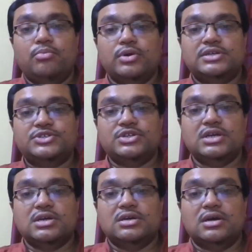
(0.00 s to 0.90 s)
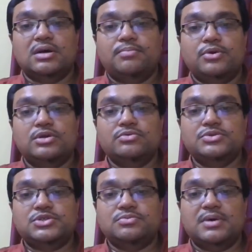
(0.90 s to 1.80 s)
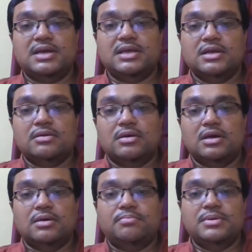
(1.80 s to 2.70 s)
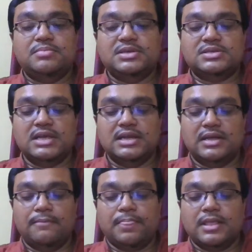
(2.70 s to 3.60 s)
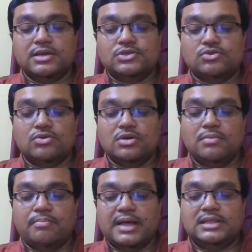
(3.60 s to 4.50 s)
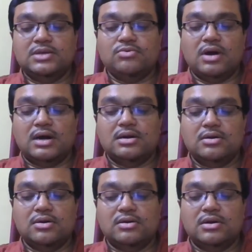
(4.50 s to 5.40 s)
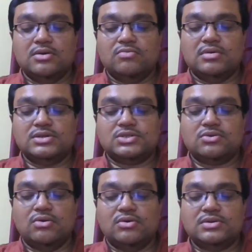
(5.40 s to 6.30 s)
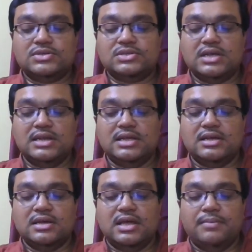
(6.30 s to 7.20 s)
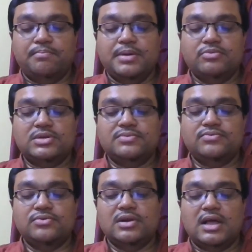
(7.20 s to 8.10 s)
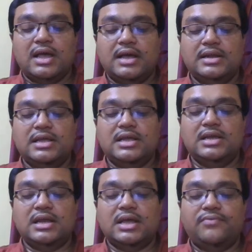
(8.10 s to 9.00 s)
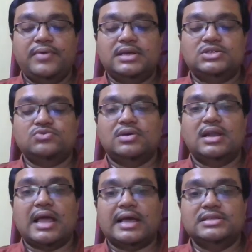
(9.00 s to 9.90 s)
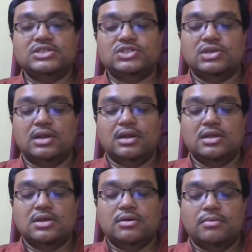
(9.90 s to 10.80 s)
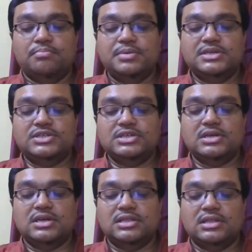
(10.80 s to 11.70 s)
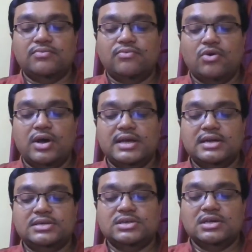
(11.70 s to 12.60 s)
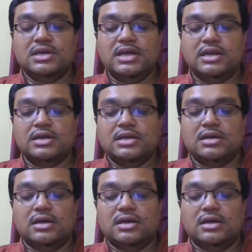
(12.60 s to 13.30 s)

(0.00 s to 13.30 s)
poetry produced by P.B. Shelley. So Matthew Arnold once called Shelley a beautiful and ineffectual angel beating in the void in